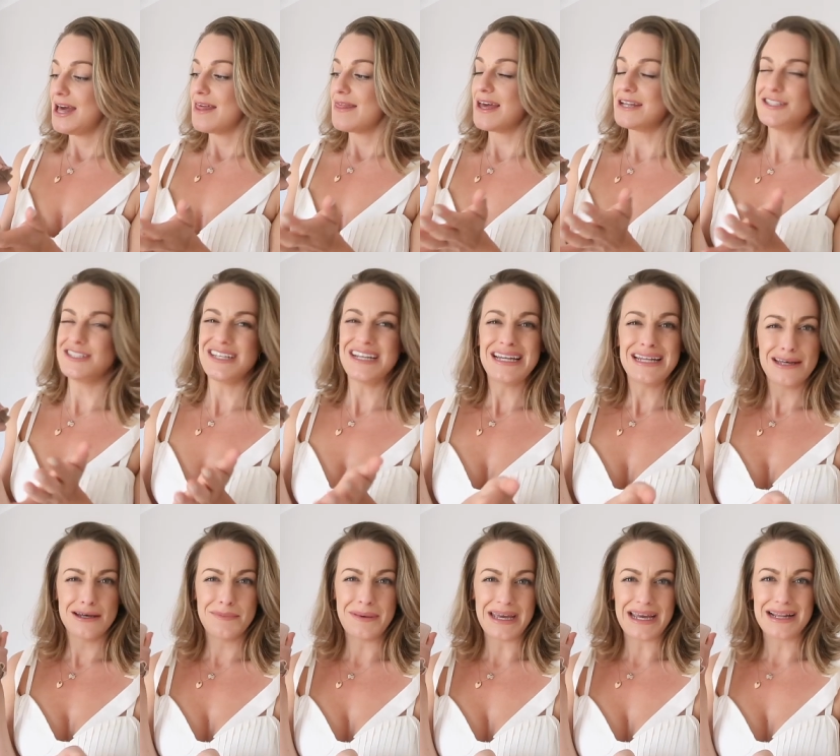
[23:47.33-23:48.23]
They're just a
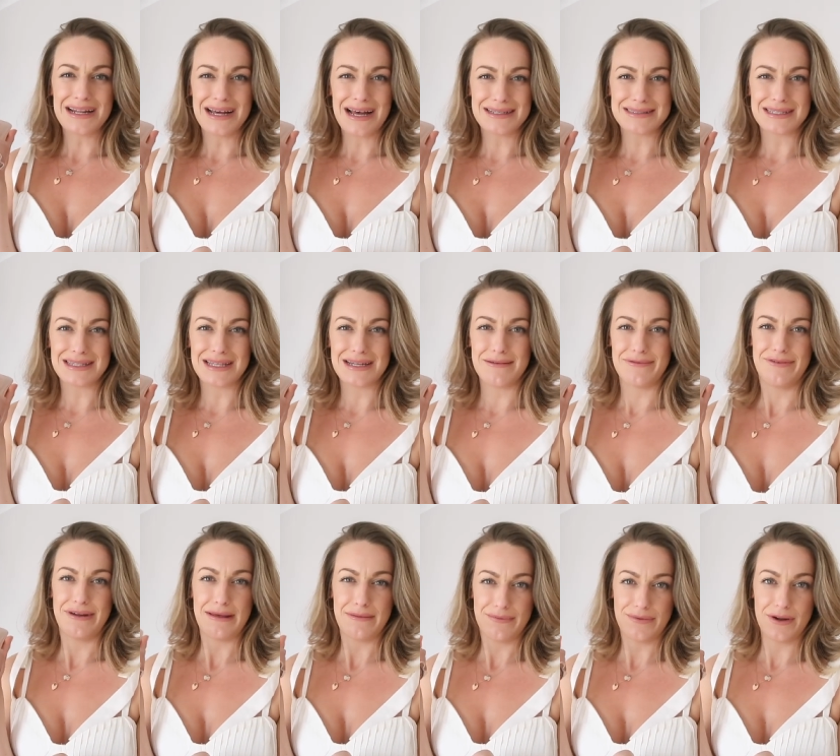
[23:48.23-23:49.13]
little bit classier than a
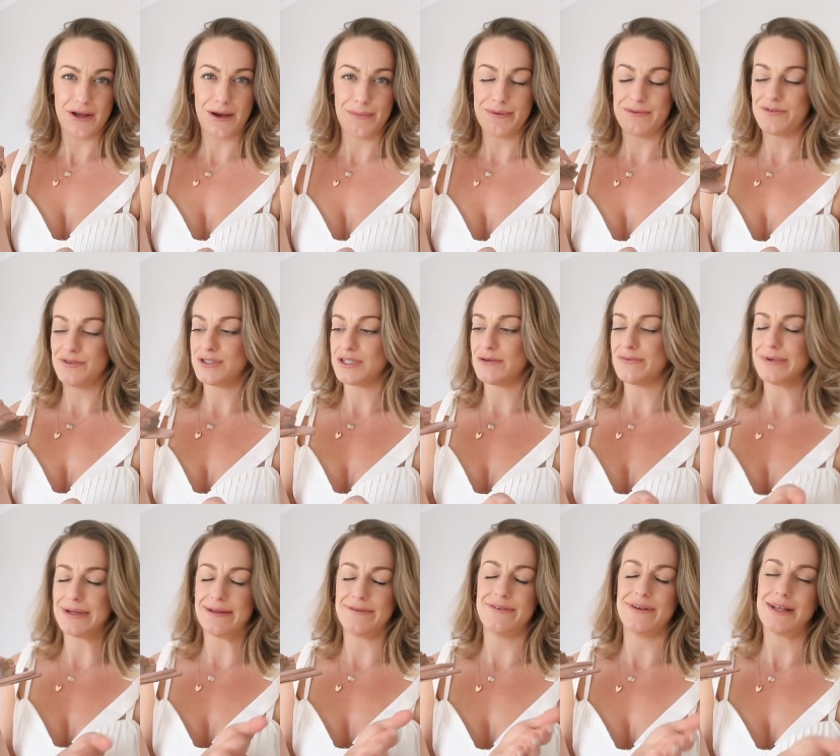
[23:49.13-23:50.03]
flip-flop if you don't
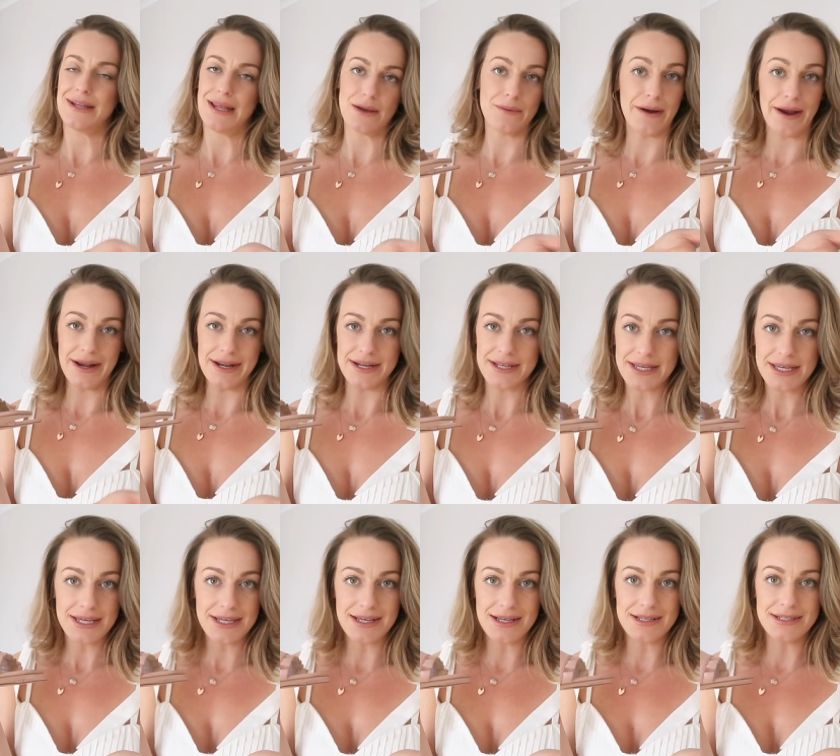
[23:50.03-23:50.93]
really feel like wearing
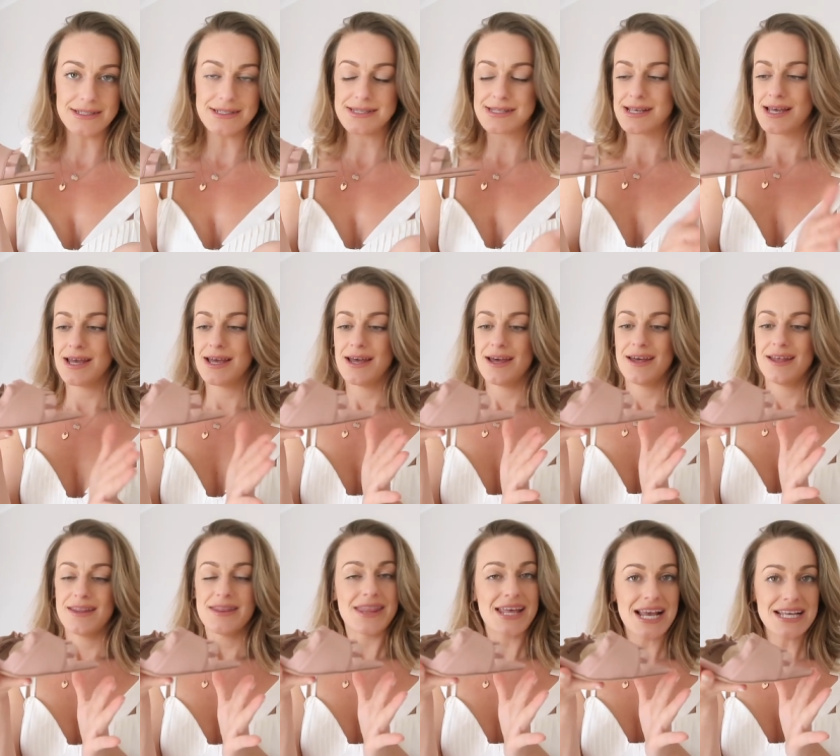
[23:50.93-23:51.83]
heels.
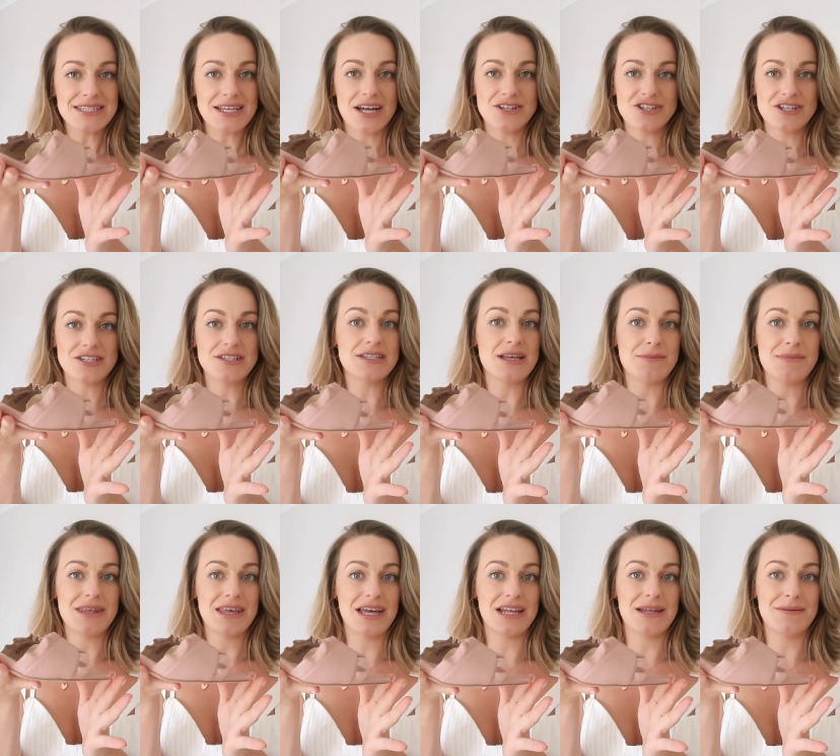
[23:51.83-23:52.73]
These are just
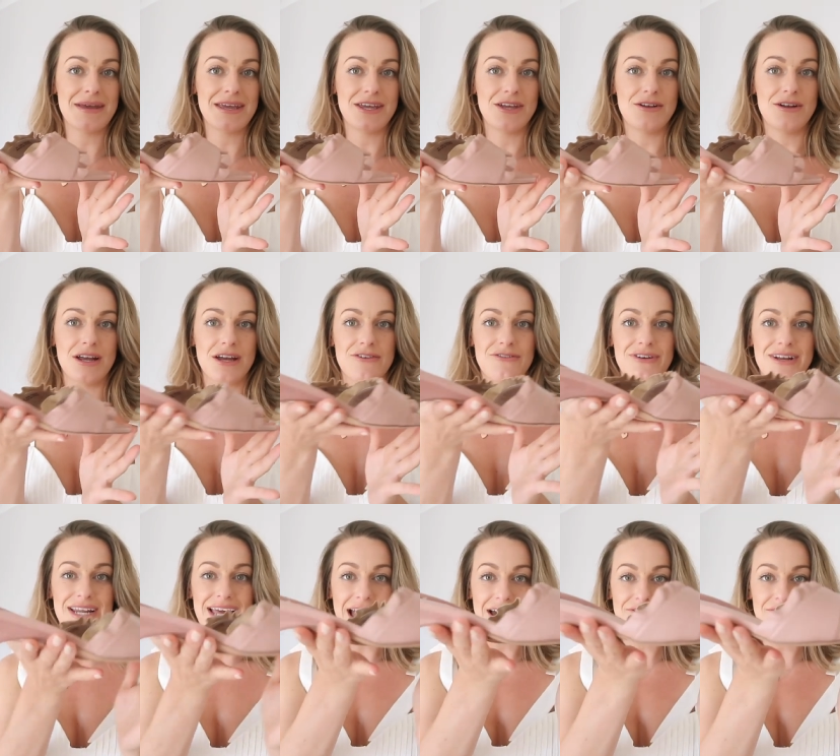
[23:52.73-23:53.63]
something going to make you look
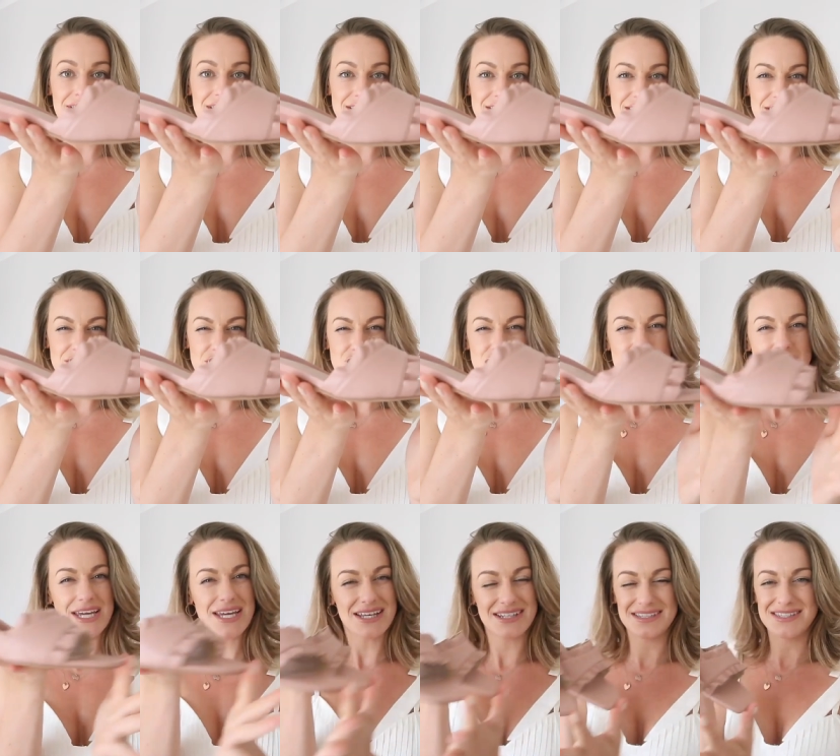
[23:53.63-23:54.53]
really effortlessly
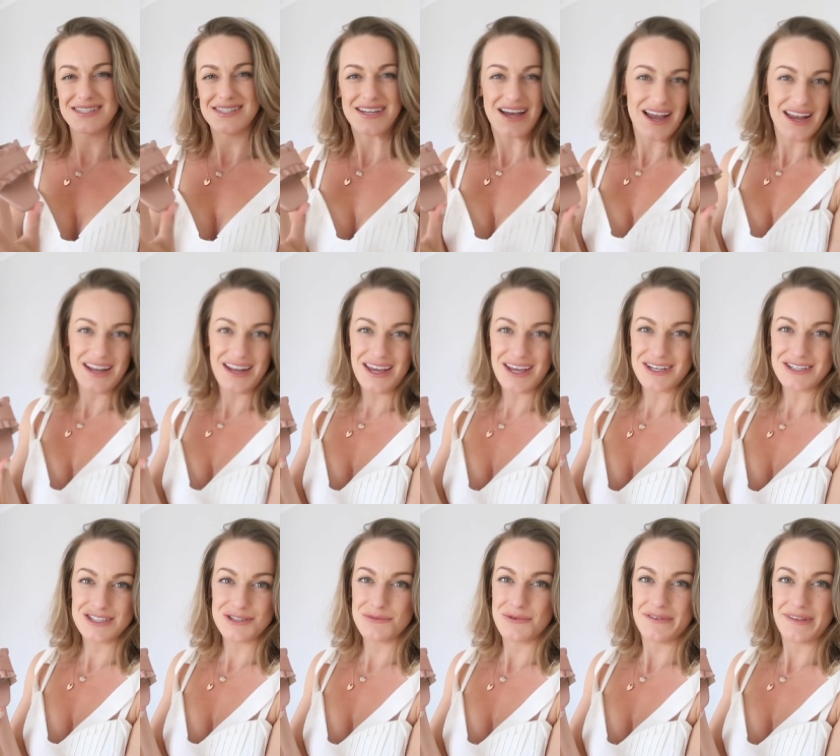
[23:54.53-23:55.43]
chic and
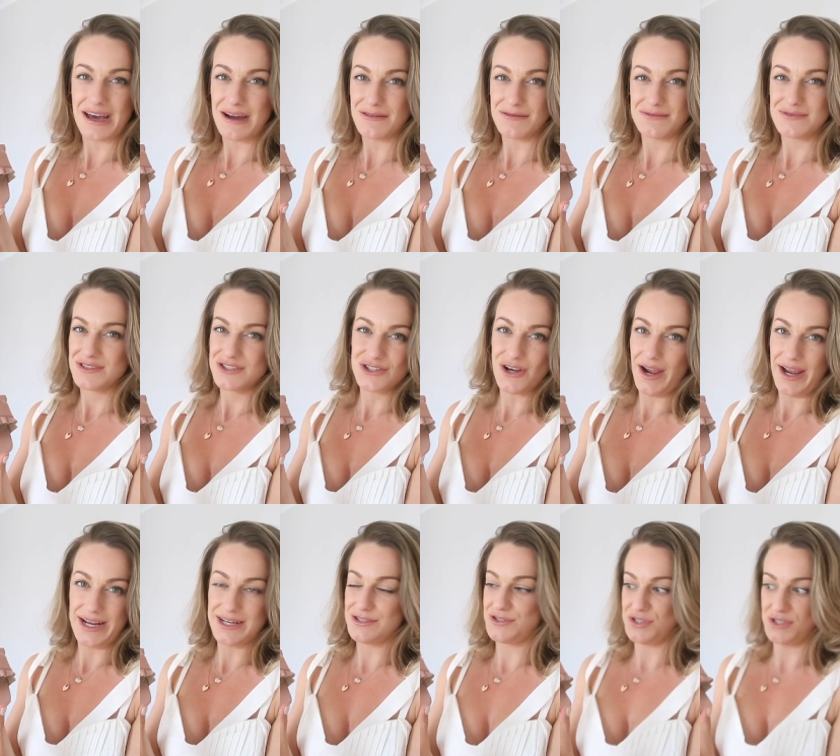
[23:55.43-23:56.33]
stylish without
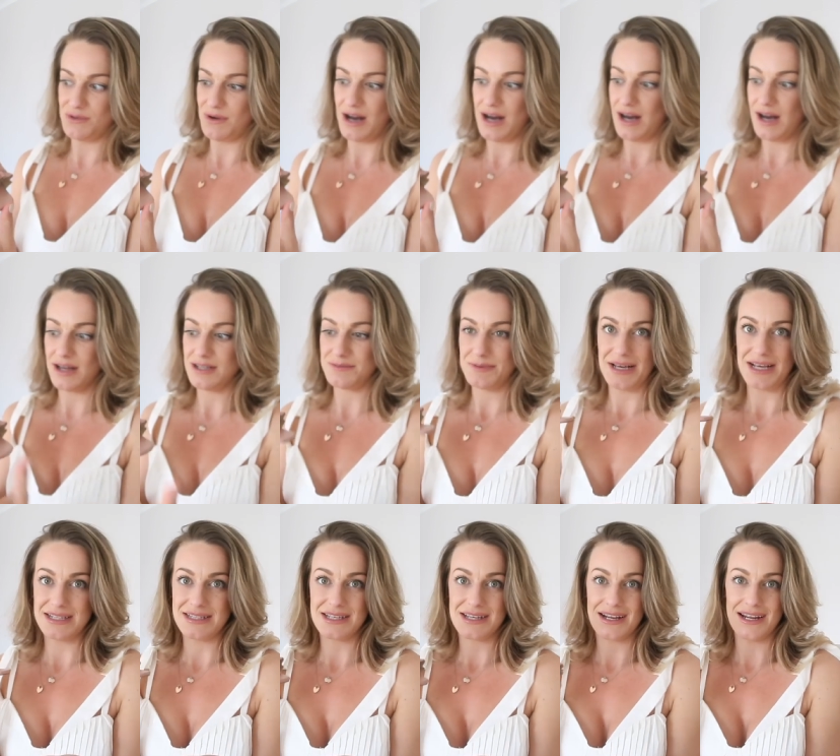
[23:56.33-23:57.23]
trying too hard,
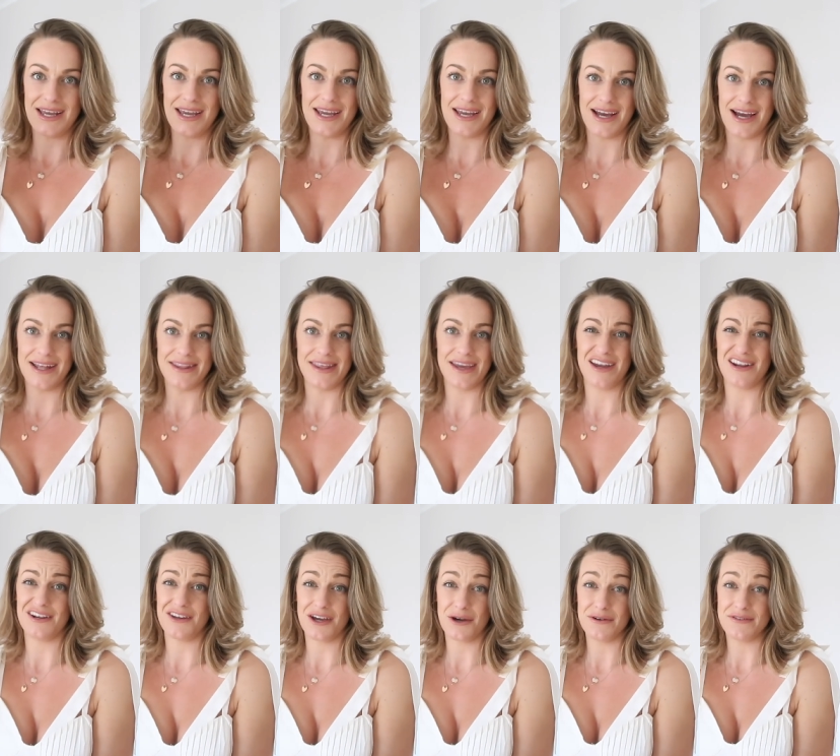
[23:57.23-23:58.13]
basically. And they're
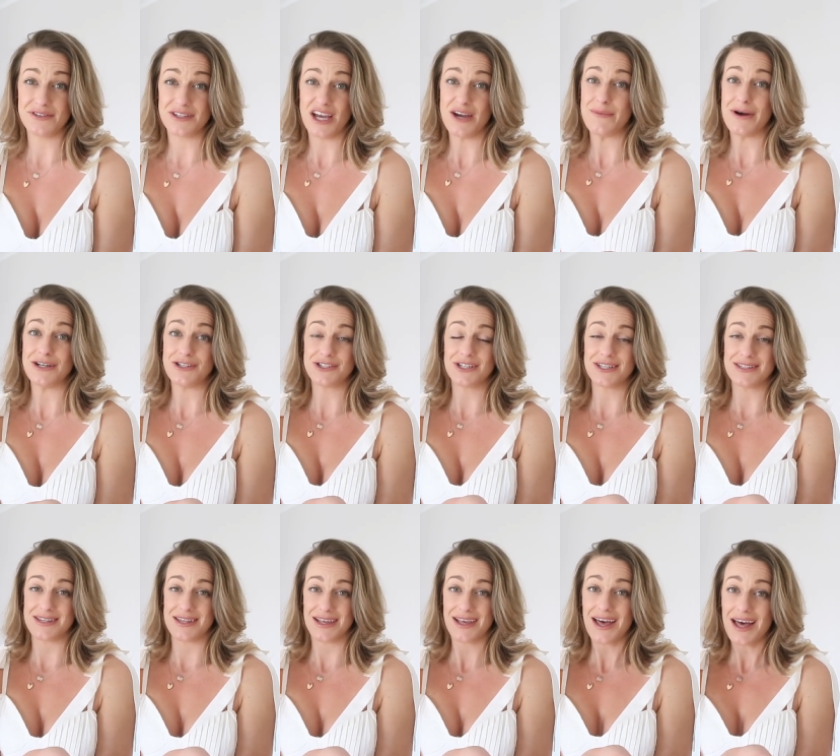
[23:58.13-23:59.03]
going to go so much
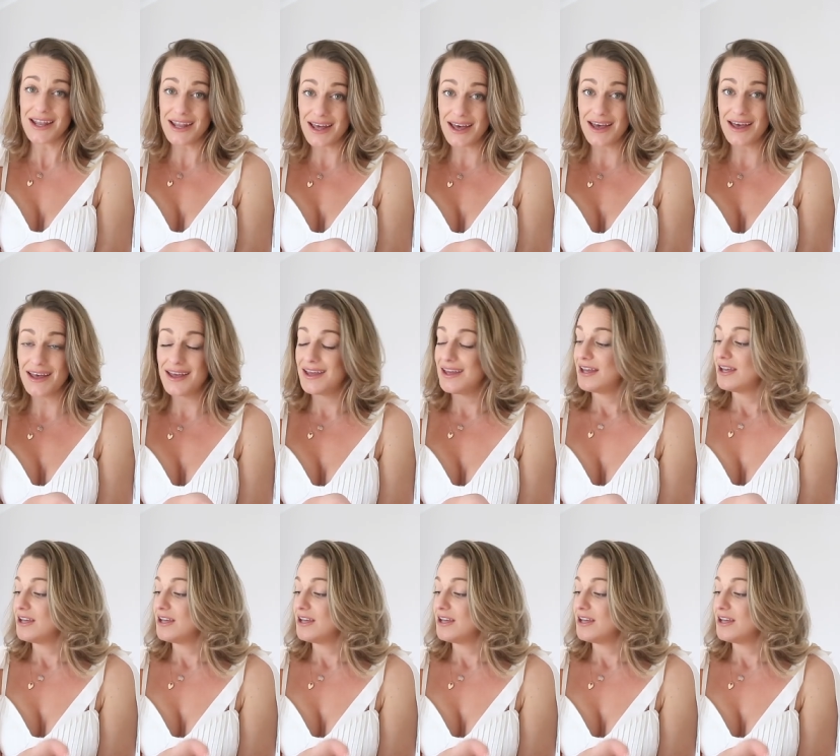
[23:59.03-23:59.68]
because of the colour.